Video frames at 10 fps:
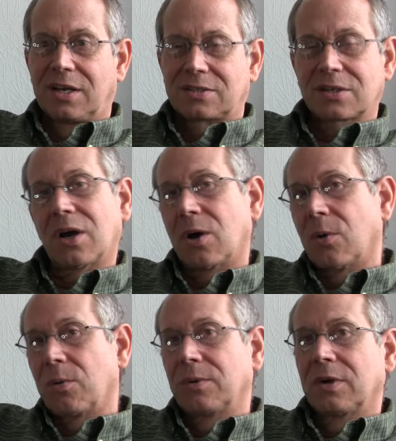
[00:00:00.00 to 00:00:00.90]

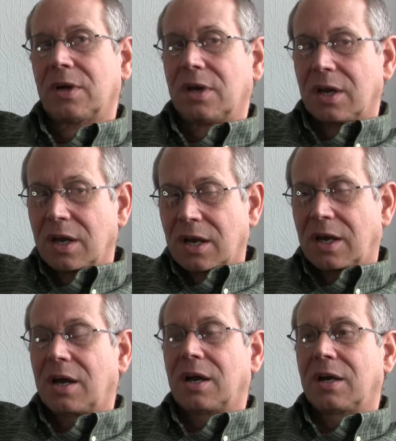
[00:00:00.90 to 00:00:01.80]
So
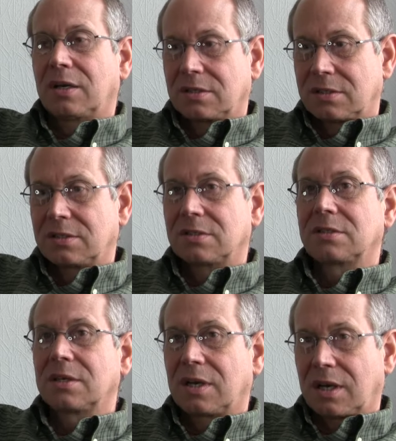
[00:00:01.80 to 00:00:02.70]
I
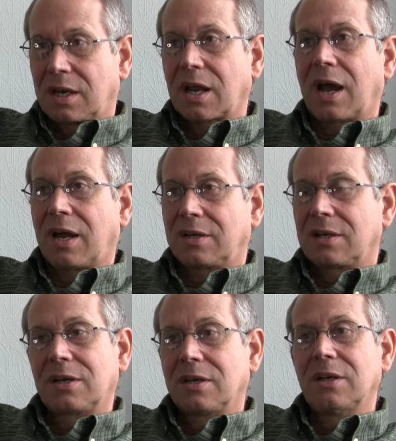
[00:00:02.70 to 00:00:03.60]

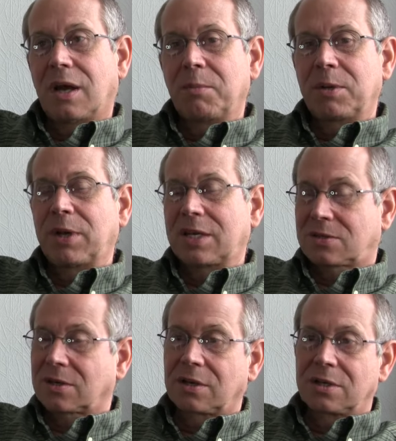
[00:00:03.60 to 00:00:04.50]
mean,
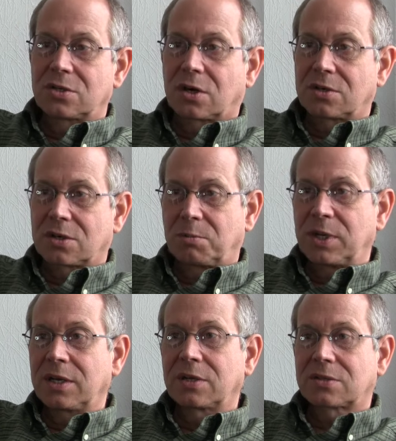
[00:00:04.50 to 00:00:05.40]
basically Jar Jar
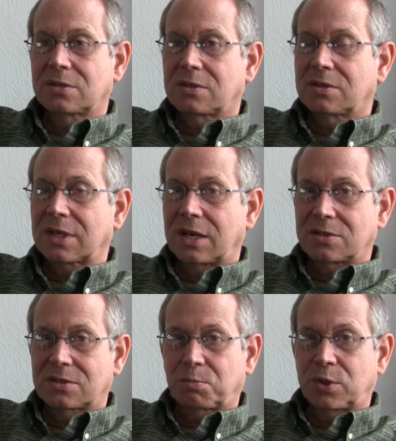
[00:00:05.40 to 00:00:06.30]
Binks set
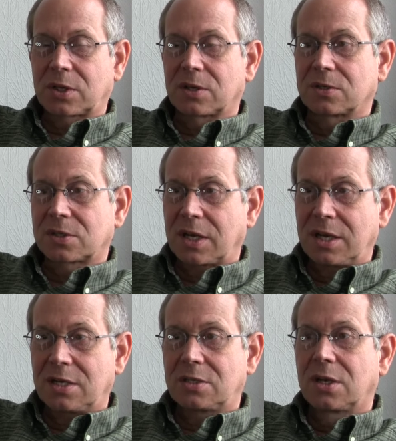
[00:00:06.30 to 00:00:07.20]
a particular
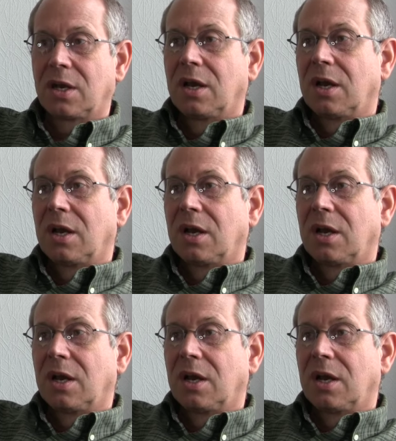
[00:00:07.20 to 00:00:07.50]
stage,